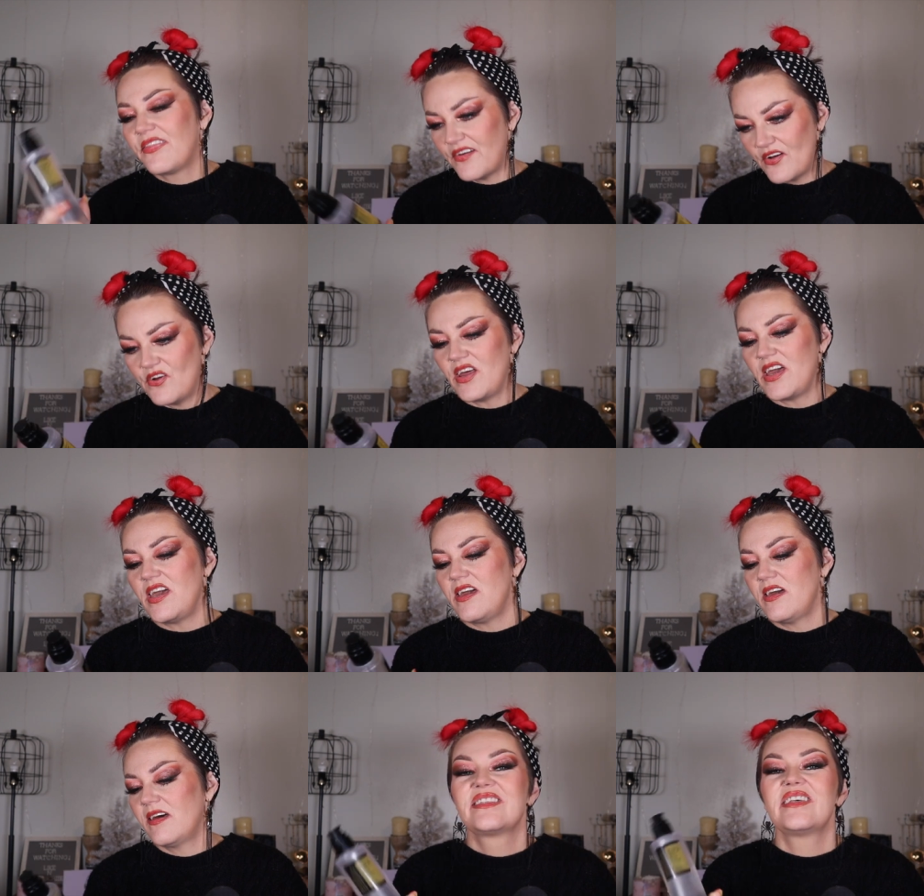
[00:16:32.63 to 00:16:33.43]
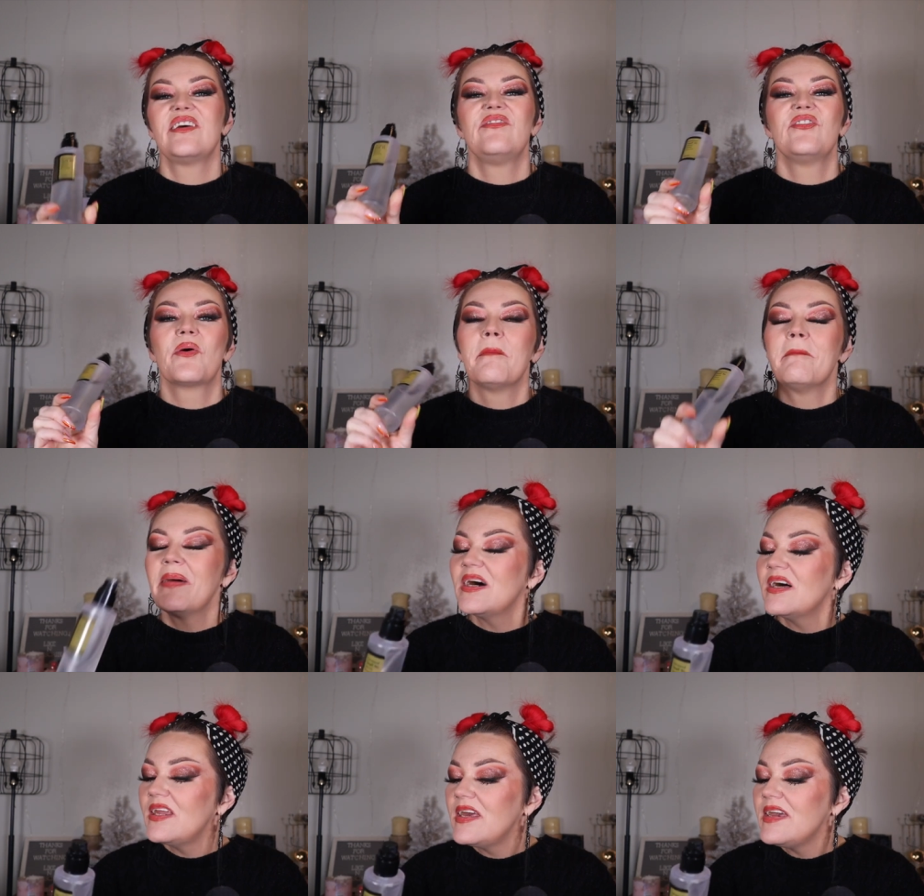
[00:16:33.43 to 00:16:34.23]
thirty. Save your
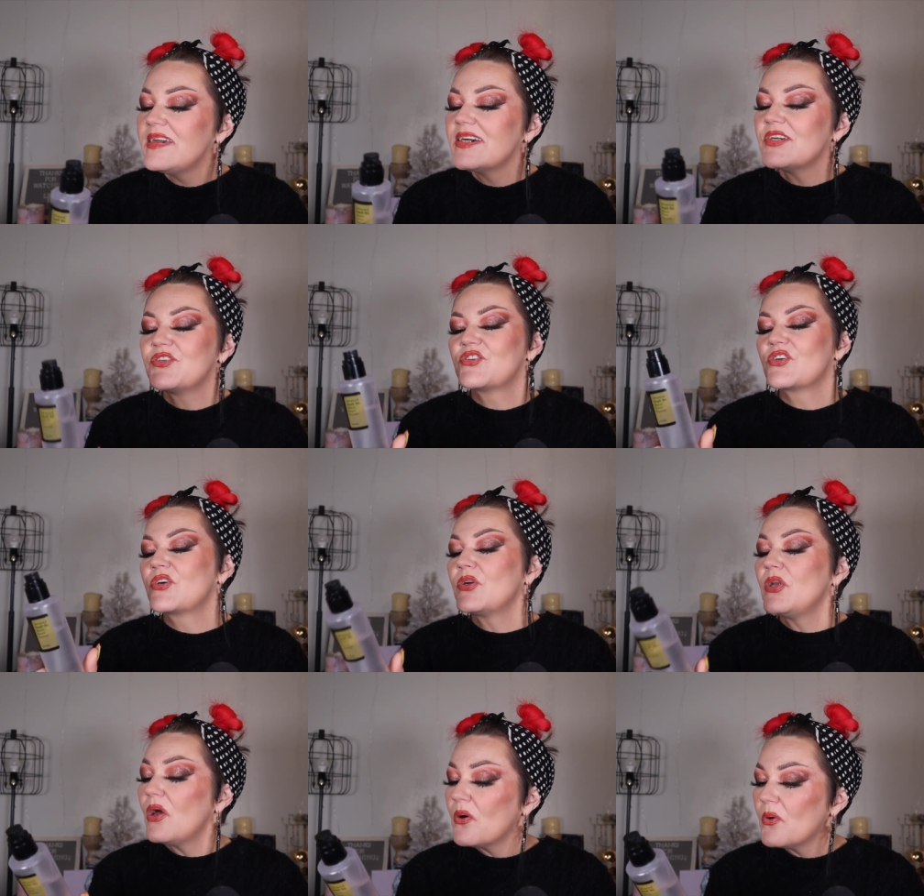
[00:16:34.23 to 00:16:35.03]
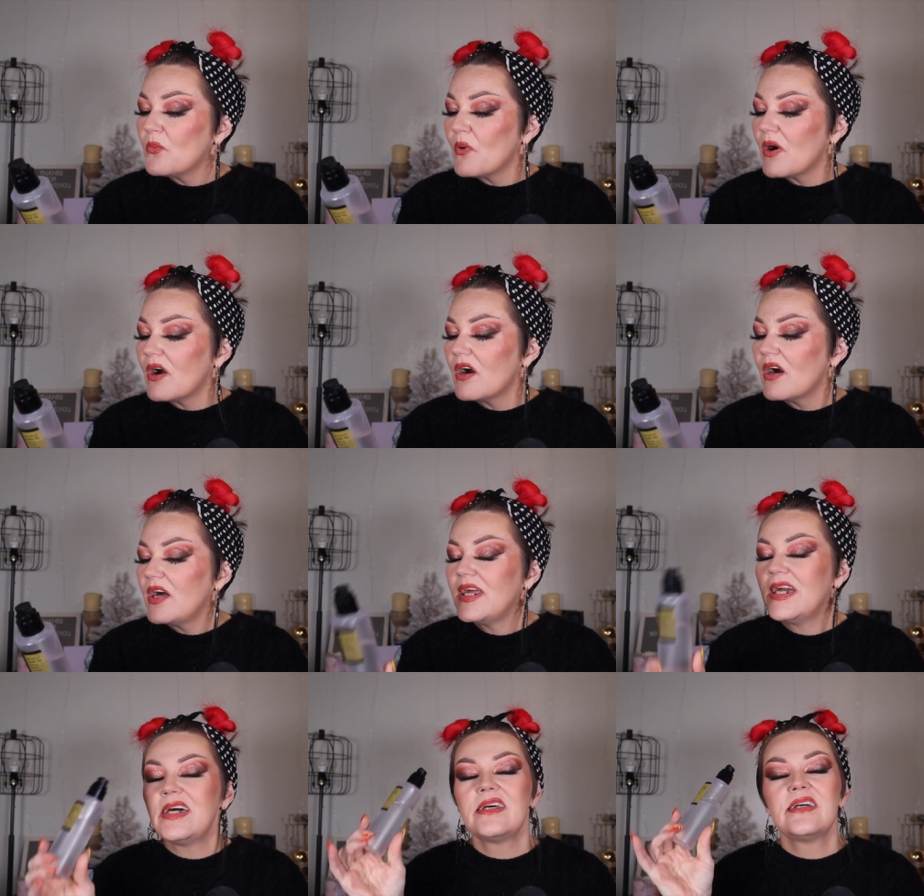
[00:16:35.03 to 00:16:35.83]
money, get your glow
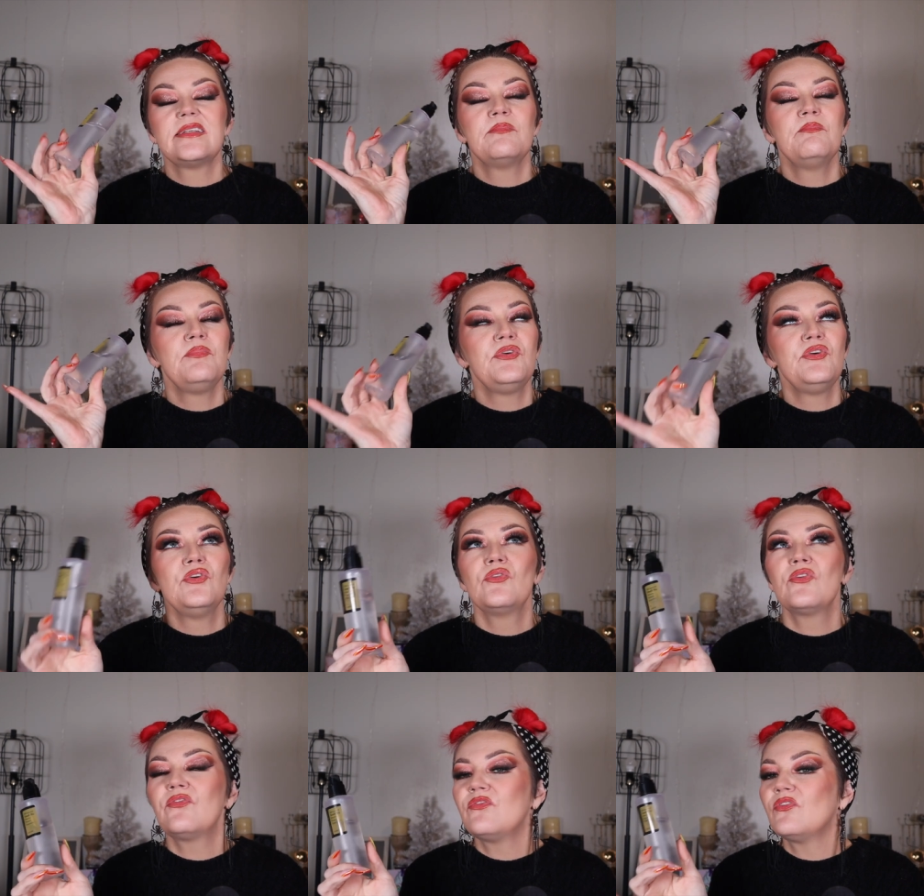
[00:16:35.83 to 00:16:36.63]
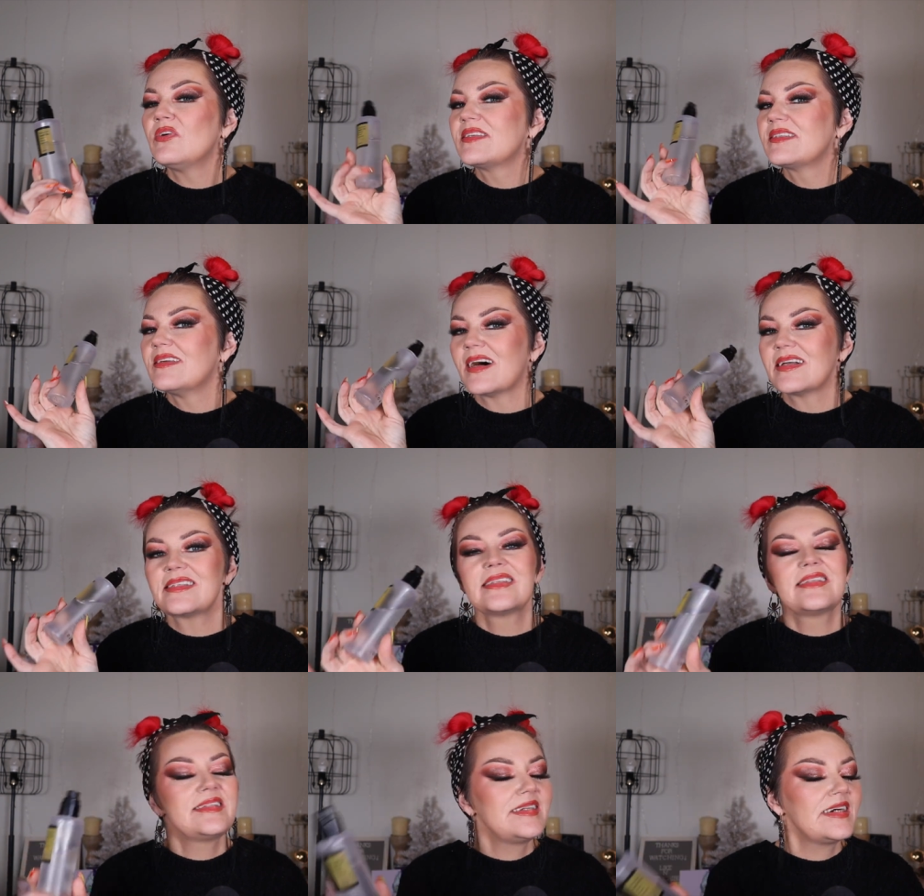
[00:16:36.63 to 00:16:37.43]
on. It is beautiful. It's not
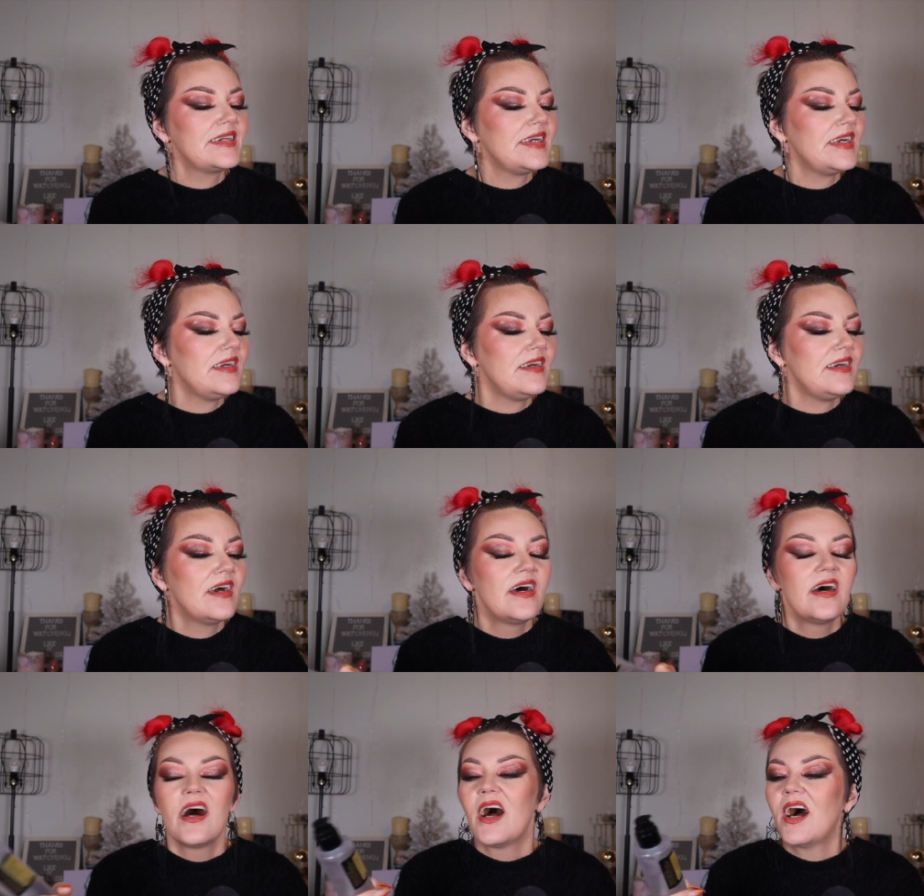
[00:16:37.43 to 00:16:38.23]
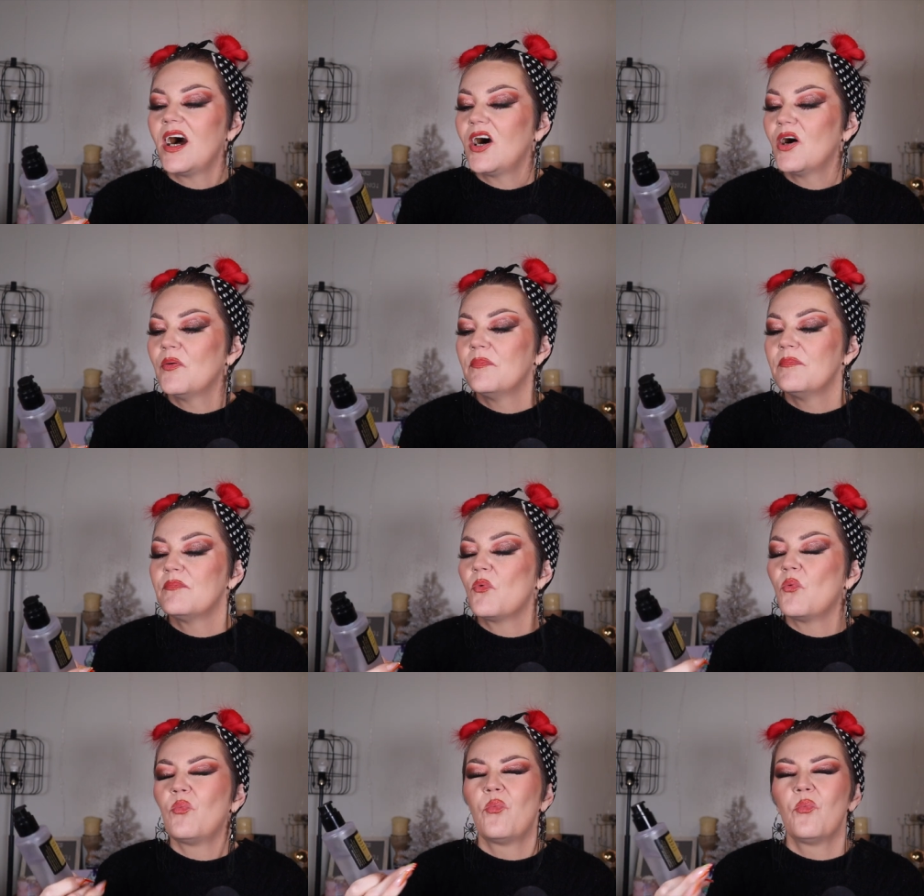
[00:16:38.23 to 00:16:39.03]
sticky.
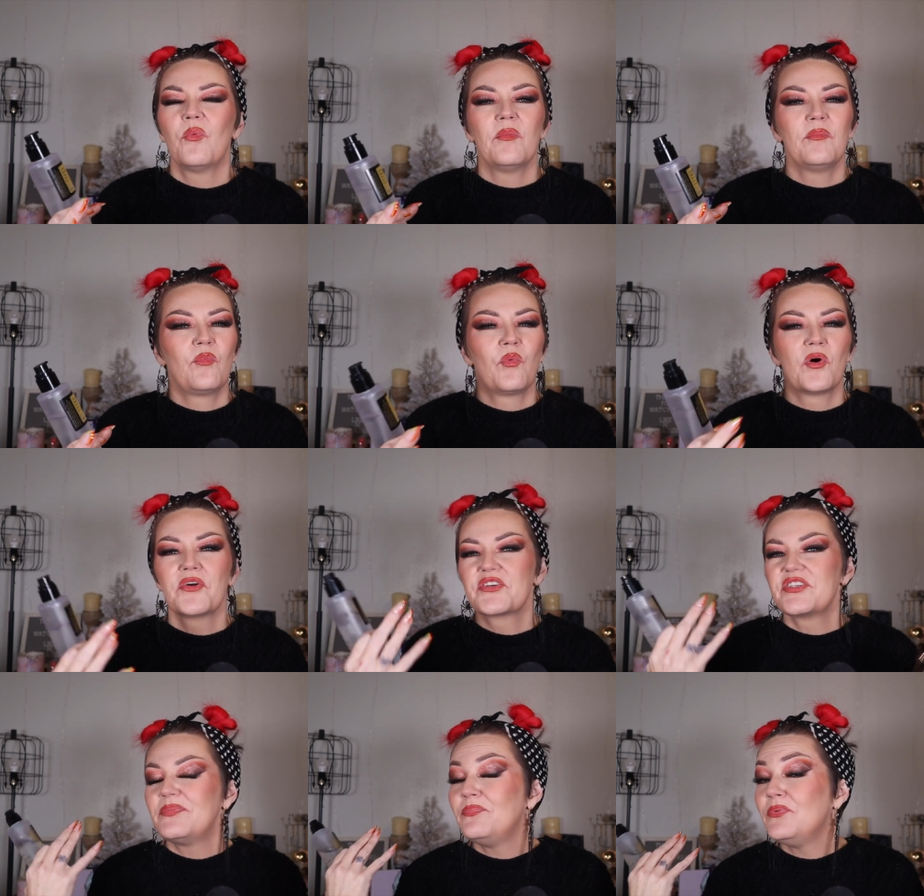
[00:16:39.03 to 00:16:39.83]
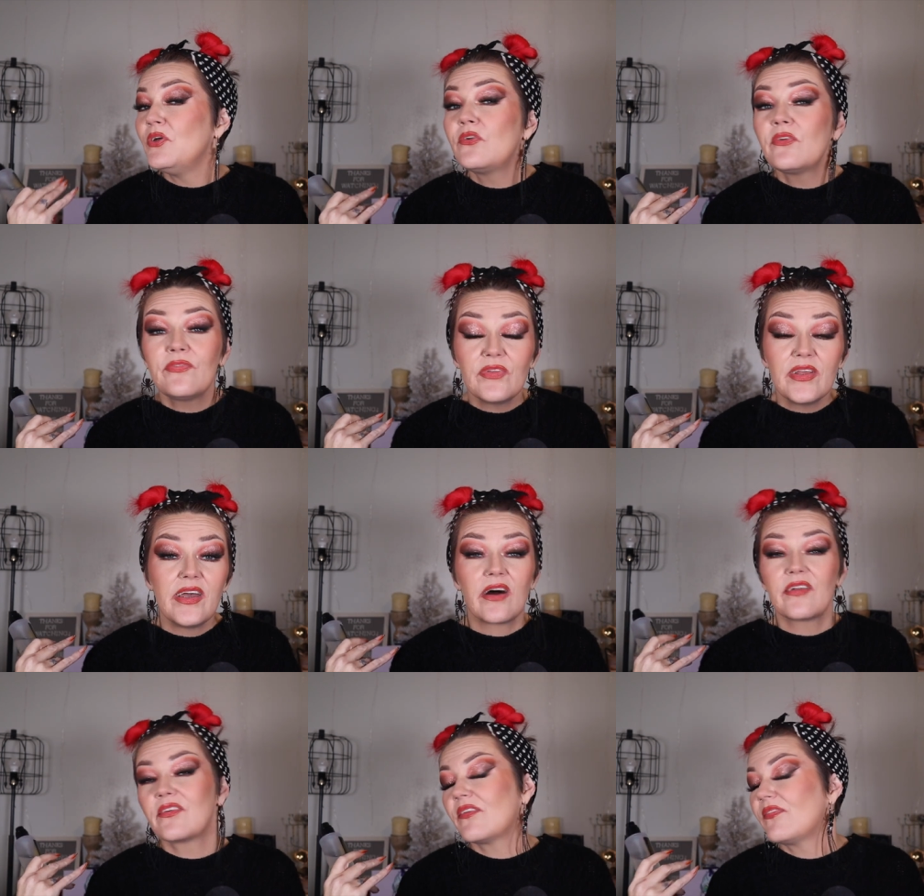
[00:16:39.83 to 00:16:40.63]
Um, works beautifully
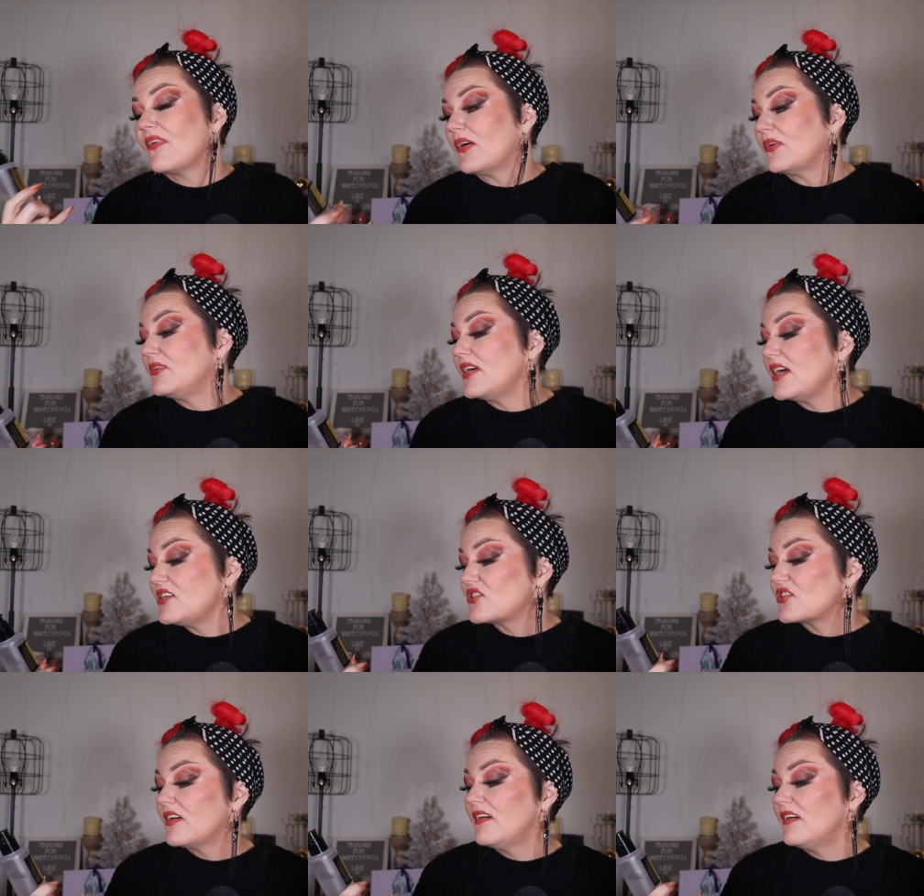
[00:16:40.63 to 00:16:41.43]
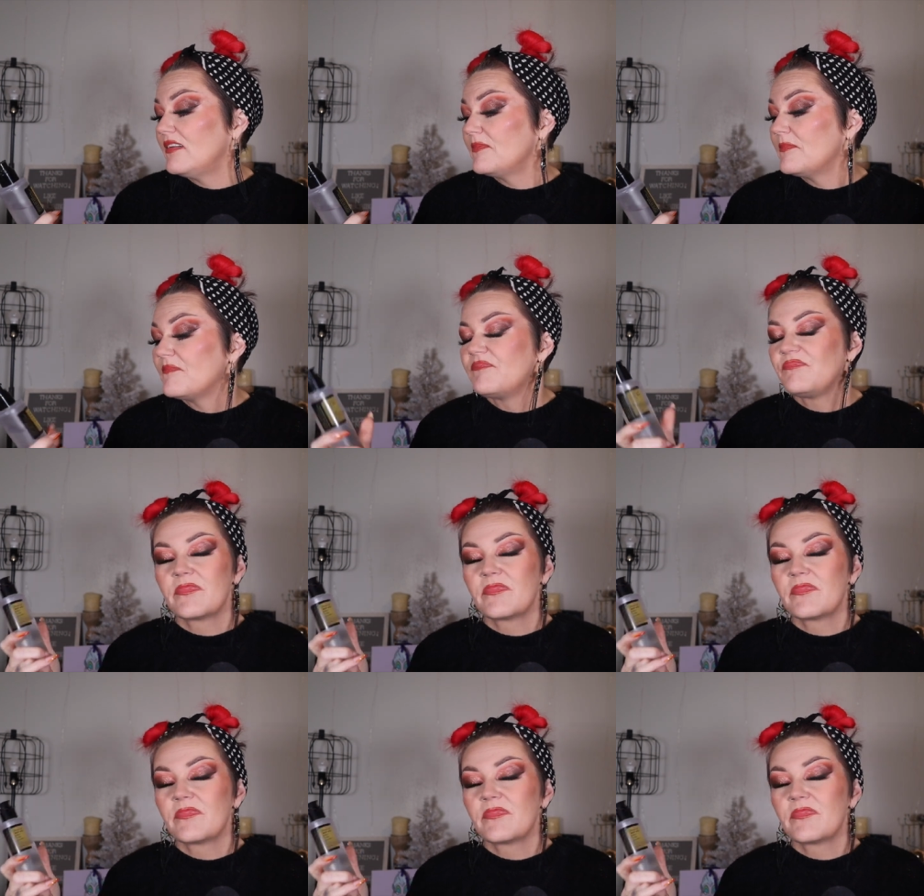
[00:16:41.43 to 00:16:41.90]
under foundation.